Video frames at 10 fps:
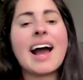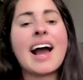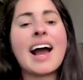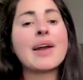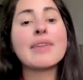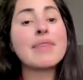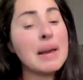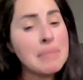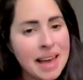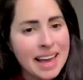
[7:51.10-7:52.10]
If
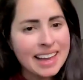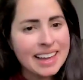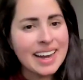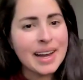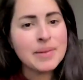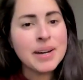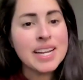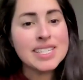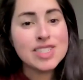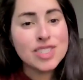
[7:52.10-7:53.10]
I may, I
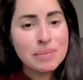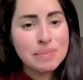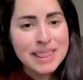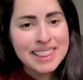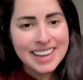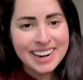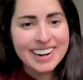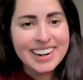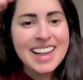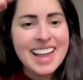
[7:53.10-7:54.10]
wanted to jump in
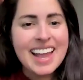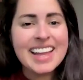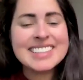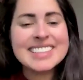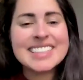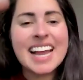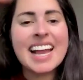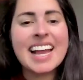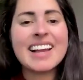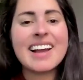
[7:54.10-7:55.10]
there and
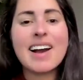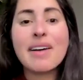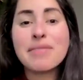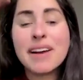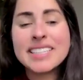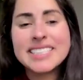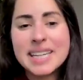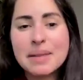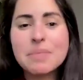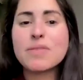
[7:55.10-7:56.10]
say a fun
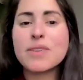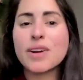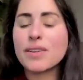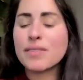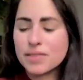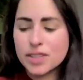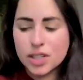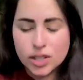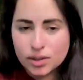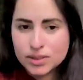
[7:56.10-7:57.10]
tip for
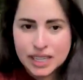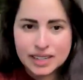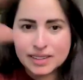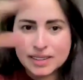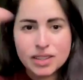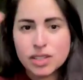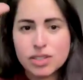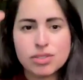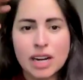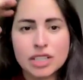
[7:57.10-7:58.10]
closing the
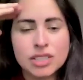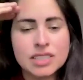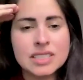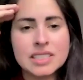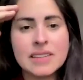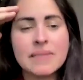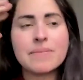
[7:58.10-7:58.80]
distractions